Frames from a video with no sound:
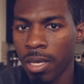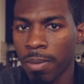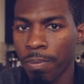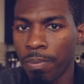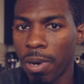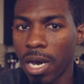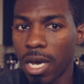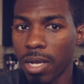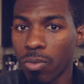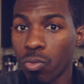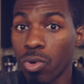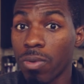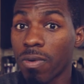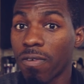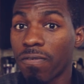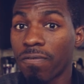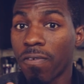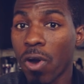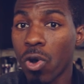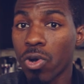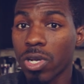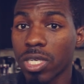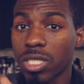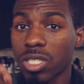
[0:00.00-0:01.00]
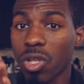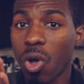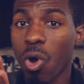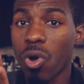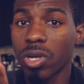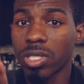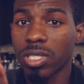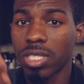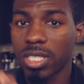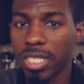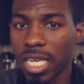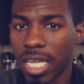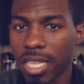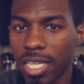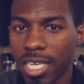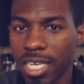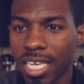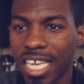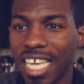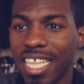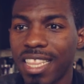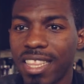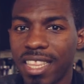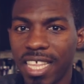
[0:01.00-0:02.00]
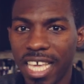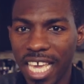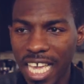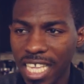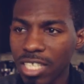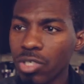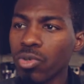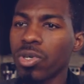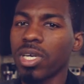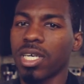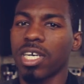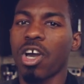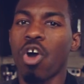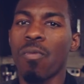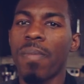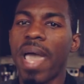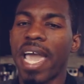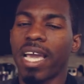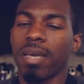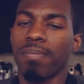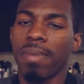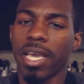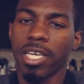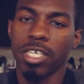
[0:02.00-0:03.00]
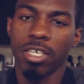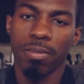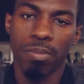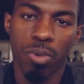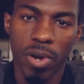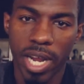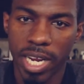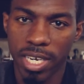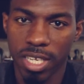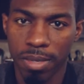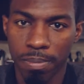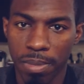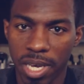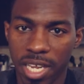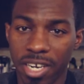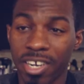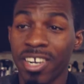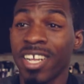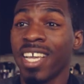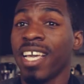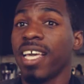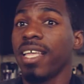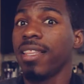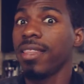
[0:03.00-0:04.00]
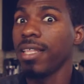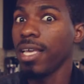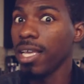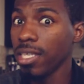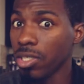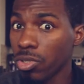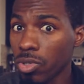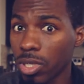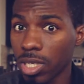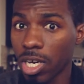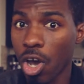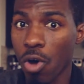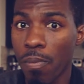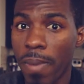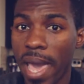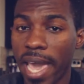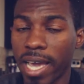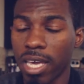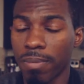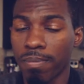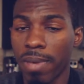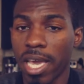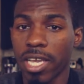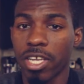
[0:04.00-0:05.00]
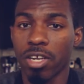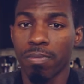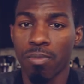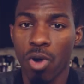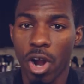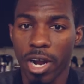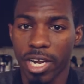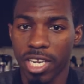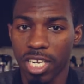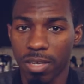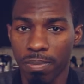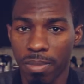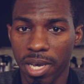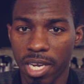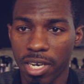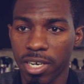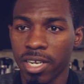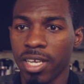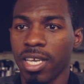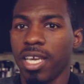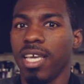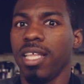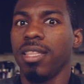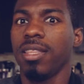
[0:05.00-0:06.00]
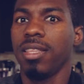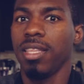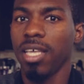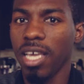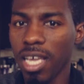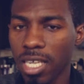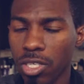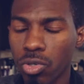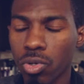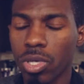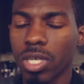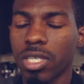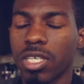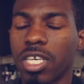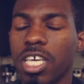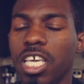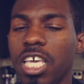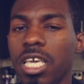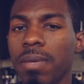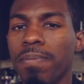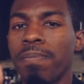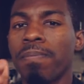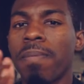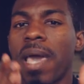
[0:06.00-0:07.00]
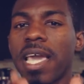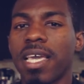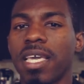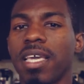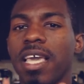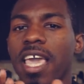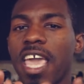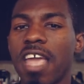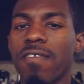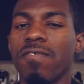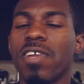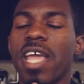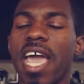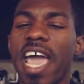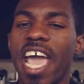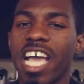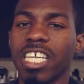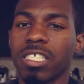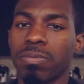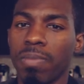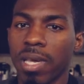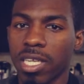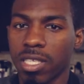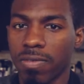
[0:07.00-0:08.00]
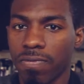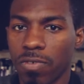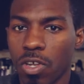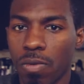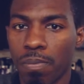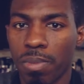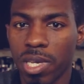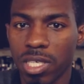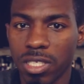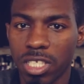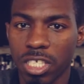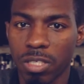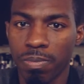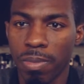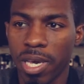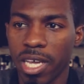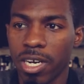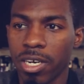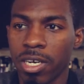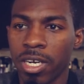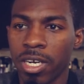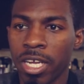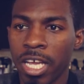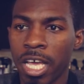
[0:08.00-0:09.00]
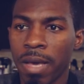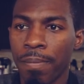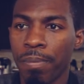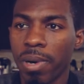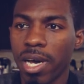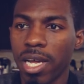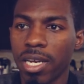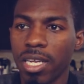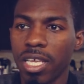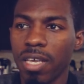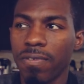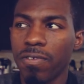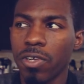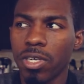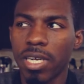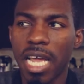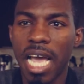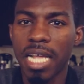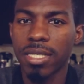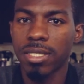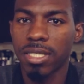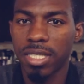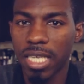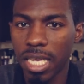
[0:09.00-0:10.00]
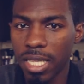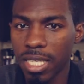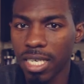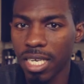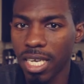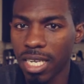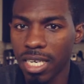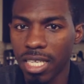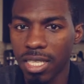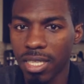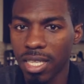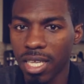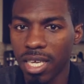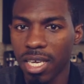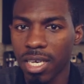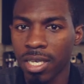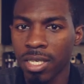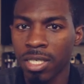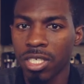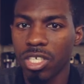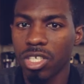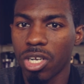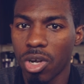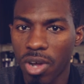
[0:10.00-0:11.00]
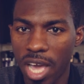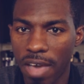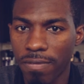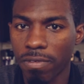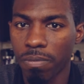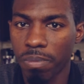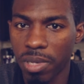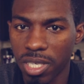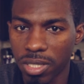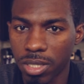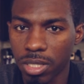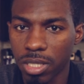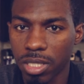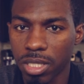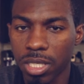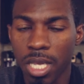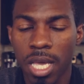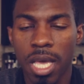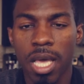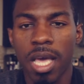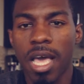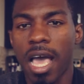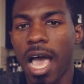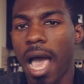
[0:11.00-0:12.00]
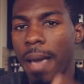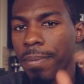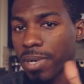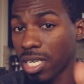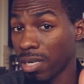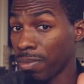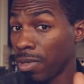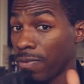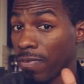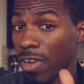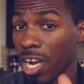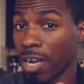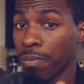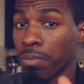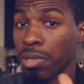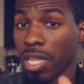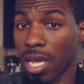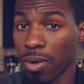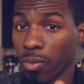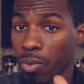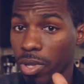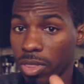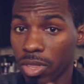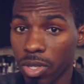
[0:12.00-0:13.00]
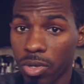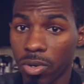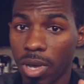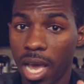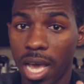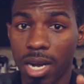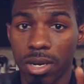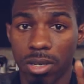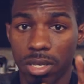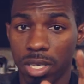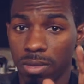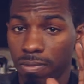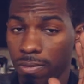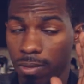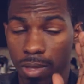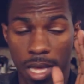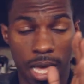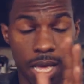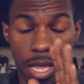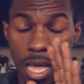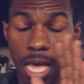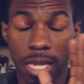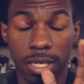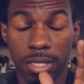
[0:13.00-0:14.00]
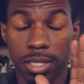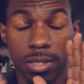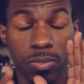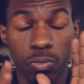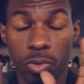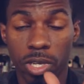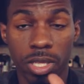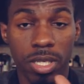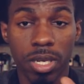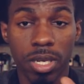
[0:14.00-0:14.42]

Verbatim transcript: But we were focused on selling. And then you can go back and make your branding better. And then you can go back and make your marketing better. And then you can keep making every aspect of your business better. But if you're not selling anything, you don't have a business. I'm going to be very blunt with you. I don't give, I, I really